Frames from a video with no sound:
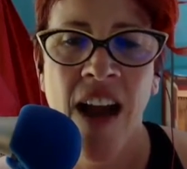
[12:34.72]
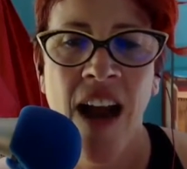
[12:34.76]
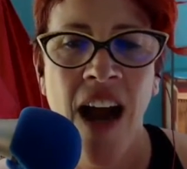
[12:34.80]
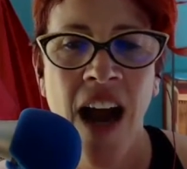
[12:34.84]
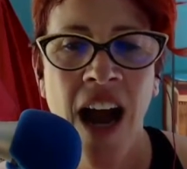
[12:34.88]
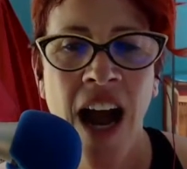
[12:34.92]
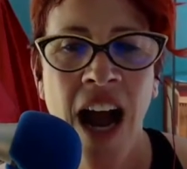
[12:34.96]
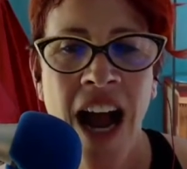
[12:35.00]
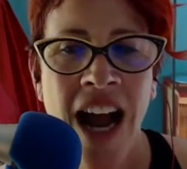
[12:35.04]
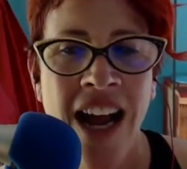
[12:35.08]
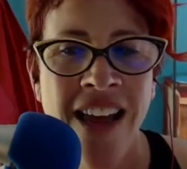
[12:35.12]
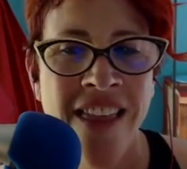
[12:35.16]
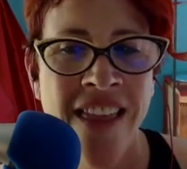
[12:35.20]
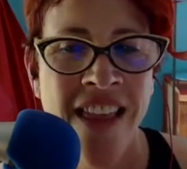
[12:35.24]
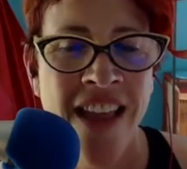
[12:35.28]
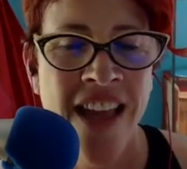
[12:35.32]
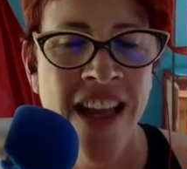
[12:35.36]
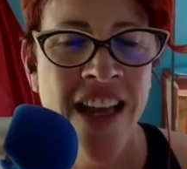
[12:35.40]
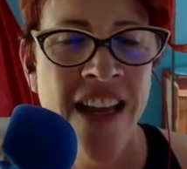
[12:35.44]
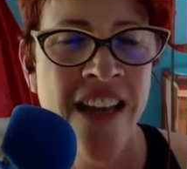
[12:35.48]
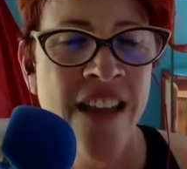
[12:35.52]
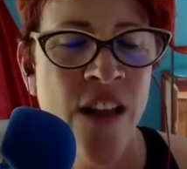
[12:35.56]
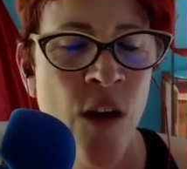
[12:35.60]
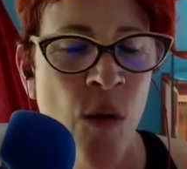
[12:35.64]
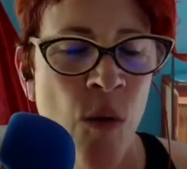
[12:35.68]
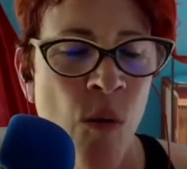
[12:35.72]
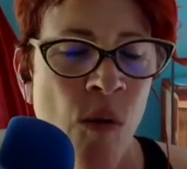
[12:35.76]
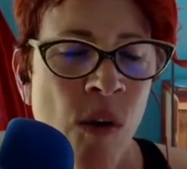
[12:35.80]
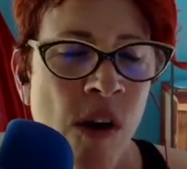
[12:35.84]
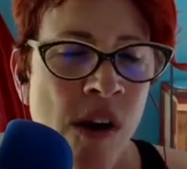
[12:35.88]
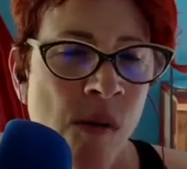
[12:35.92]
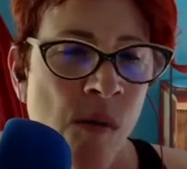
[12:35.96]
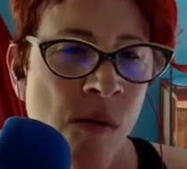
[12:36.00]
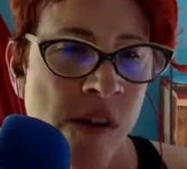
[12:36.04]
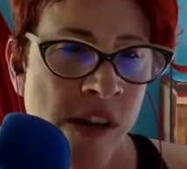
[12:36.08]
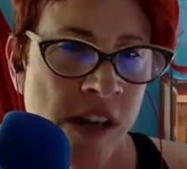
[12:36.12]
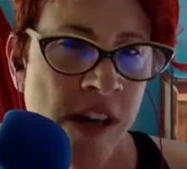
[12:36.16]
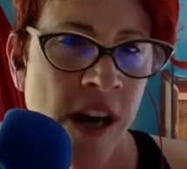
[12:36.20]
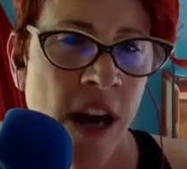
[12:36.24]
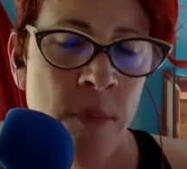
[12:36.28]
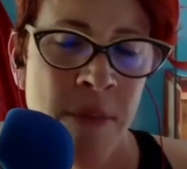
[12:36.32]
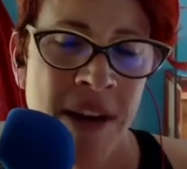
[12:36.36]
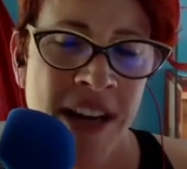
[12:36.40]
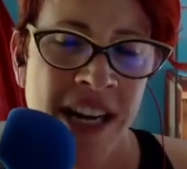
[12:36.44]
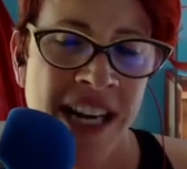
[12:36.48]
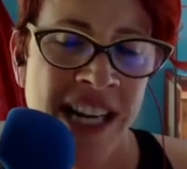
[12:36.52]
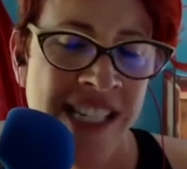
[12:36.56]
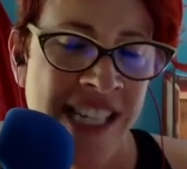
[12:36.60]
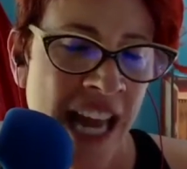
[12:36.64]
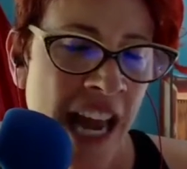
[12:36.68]
I think that
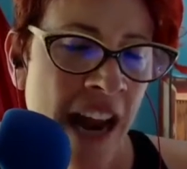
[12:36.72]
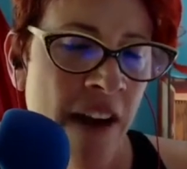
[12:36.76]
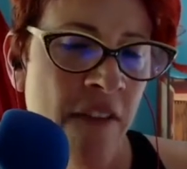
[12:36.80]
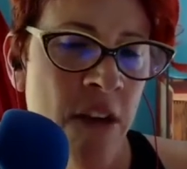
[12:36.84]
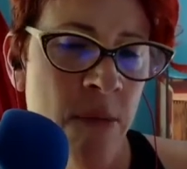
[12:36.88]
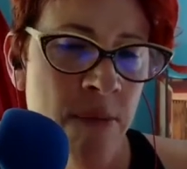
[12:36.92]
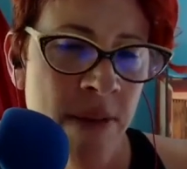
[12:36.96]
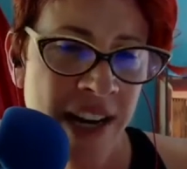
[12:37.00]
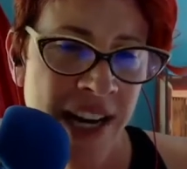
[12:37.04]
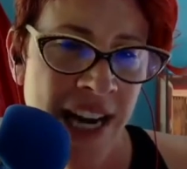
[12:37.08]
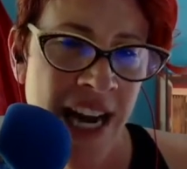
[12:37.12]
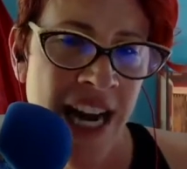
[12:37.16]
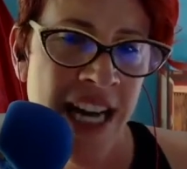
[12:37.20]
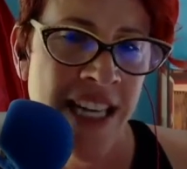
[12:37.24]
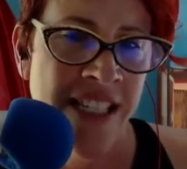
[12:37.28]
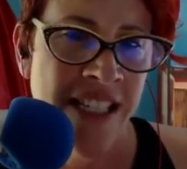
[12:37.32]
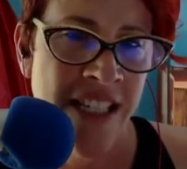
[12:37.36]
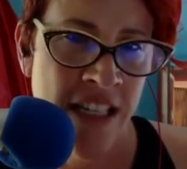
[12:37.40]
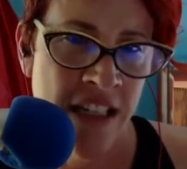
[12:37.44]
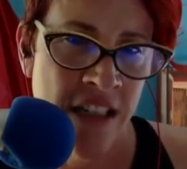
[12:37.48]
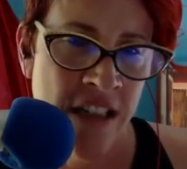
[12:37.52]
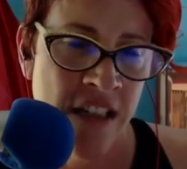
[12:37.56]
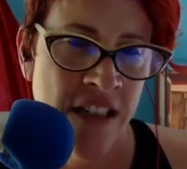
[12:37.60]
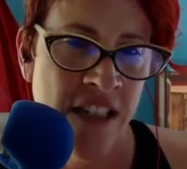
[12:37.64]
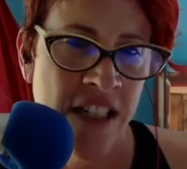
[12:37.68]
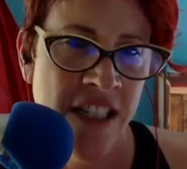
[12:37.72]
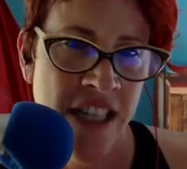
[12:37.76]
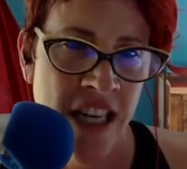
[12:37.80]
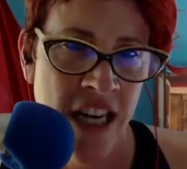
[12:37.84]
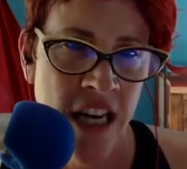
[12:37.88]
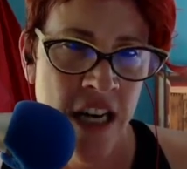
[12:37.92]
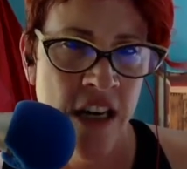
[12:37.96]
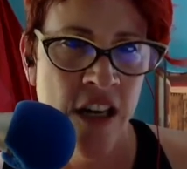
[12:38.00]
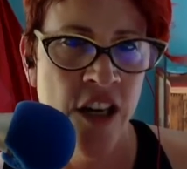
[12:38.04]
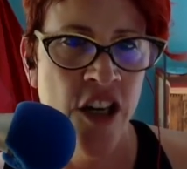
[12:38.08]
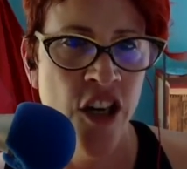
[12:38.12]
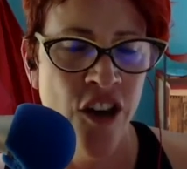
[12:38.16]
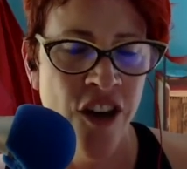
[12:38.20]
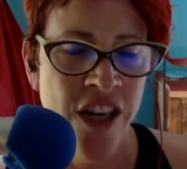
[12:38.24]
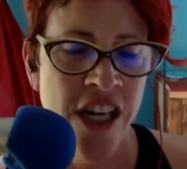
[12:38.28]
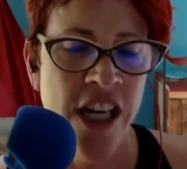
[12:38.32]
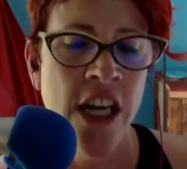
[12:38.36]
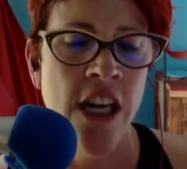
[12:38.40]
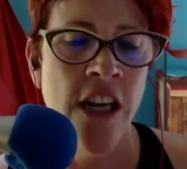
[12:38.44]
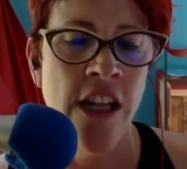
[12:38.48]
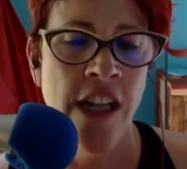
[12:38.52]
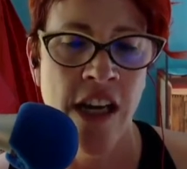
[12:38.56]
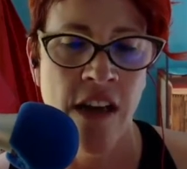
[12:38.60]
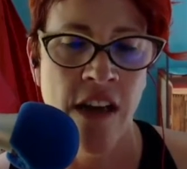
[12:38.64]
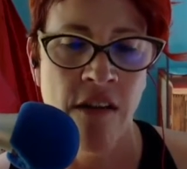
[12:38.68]
because everybody has to understand you're
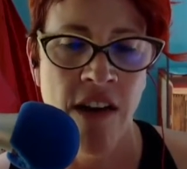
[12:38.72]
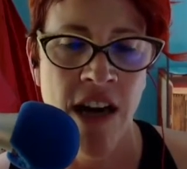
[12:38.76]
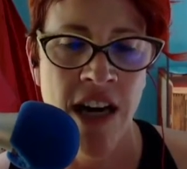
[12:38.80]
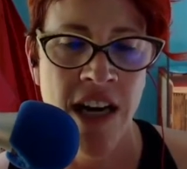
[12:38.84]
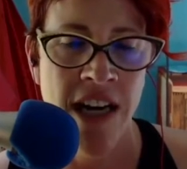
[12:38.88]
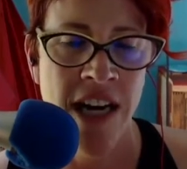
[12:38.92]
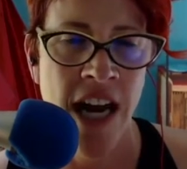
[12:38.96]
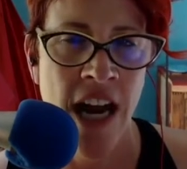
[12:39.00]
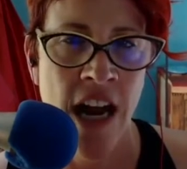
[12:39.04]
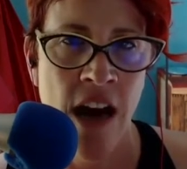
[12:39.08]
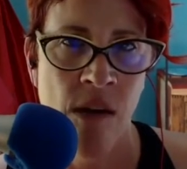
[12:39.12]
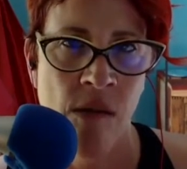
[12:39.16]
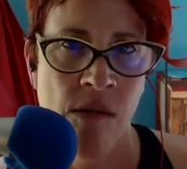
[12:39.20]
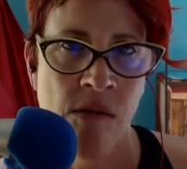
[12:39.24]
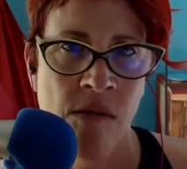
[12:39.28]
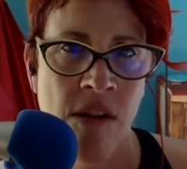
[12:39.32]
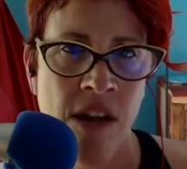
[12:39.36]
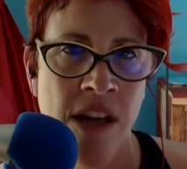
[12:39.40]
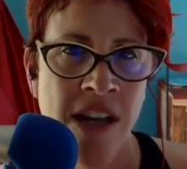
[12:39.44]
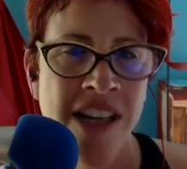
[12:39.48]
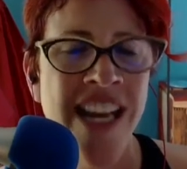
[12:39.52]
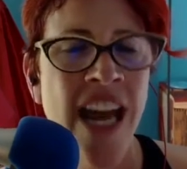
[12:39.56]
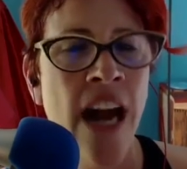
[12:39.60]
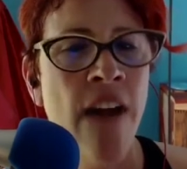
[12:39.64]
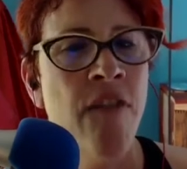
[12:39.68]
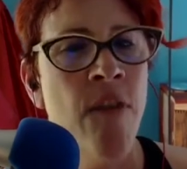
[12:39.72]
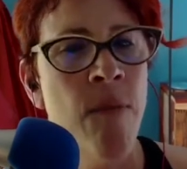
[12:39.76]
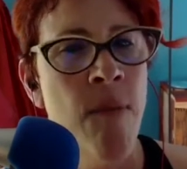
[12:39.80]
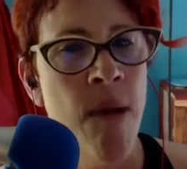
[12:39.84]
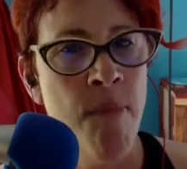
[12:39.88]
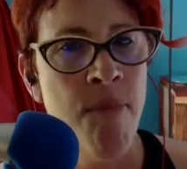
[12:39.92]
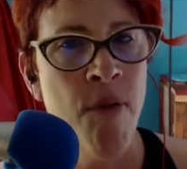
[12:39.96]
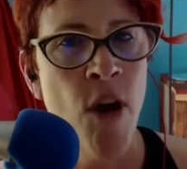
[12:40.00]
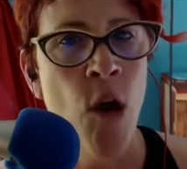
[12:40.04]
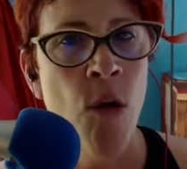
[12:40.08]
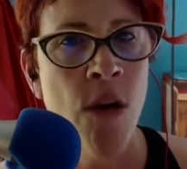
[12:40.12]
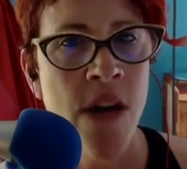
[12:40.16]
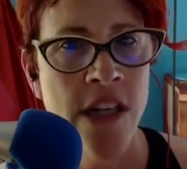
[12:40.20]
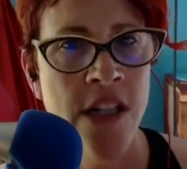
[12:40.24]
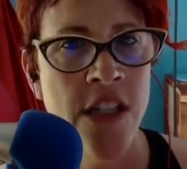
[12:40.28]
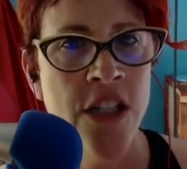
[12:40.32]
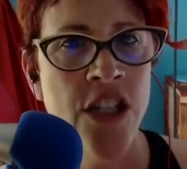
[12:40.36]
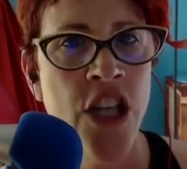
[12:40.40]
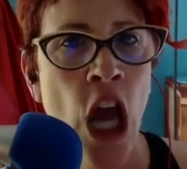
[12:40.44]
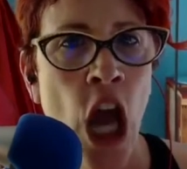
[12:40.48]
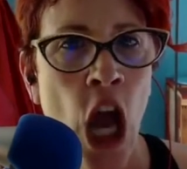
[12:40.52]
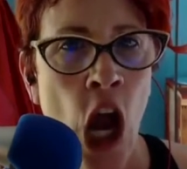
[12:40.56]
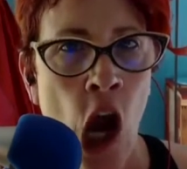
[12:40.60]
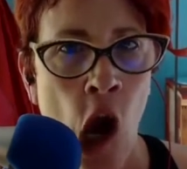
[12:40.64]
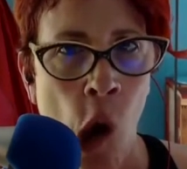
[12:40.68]
healing right now, not from a broken
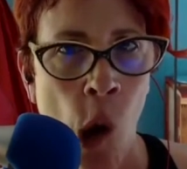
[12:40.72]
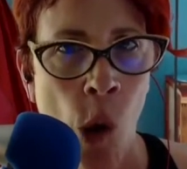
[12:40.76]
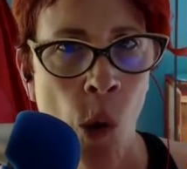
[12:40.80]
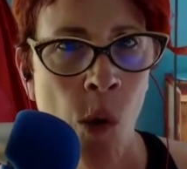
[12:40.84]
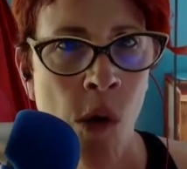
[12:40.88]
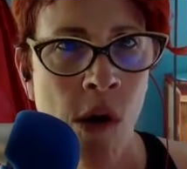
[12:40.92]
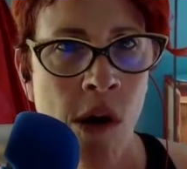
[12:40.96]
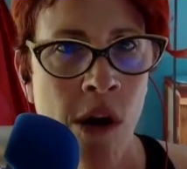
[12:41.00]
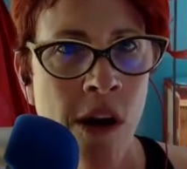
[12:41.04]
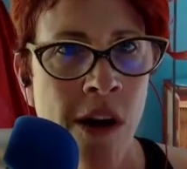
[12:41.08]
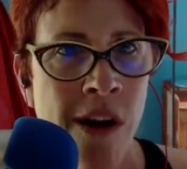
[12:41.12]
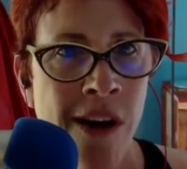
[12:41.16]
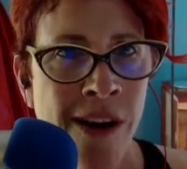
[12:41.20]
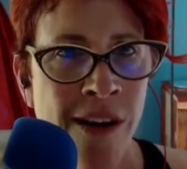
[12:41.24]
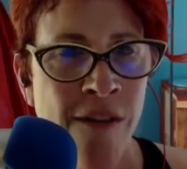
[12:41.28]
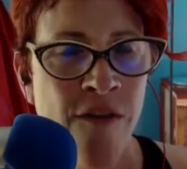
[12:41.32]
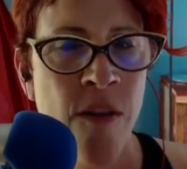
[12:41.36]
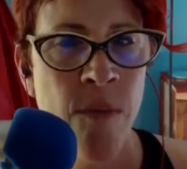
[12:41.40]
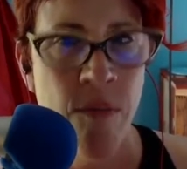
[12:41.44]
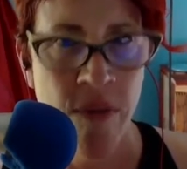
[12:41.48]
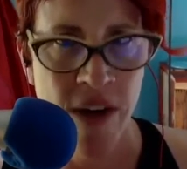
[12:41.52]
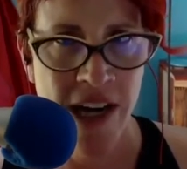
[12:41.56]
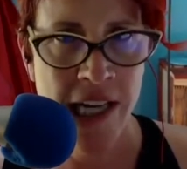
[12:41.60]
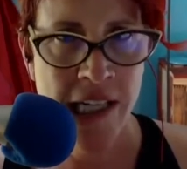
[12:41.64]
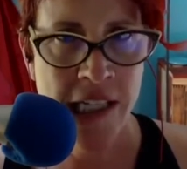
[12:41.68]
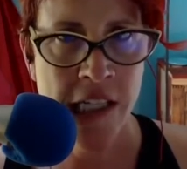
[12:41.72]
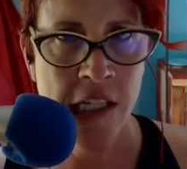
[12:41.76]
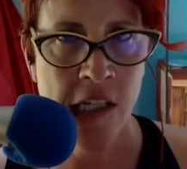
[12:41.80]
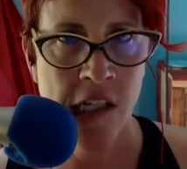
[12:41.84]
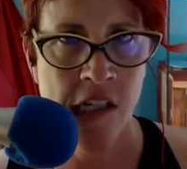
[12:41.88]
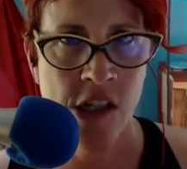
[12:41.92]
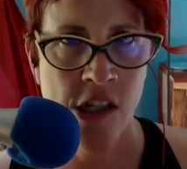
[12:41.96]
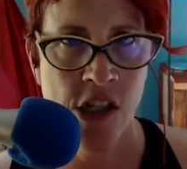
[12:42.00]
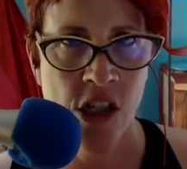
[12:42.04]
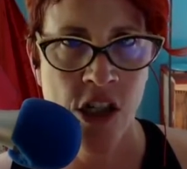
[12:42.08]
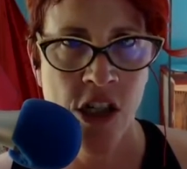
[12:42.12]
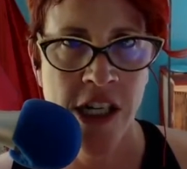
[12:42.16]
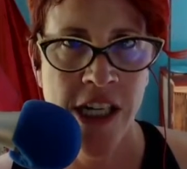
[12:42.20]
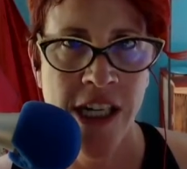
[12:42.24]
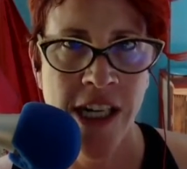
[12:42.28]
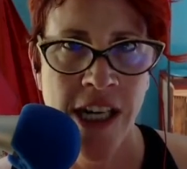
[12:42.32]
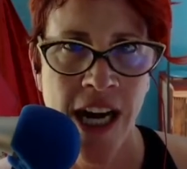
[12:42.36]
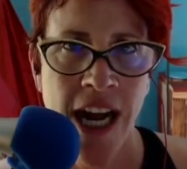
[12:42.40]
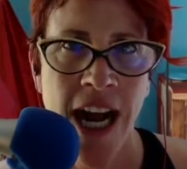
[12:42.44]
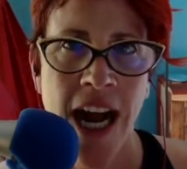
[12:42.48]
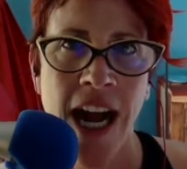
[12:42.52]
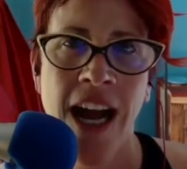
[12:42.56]
toe from brain surgery.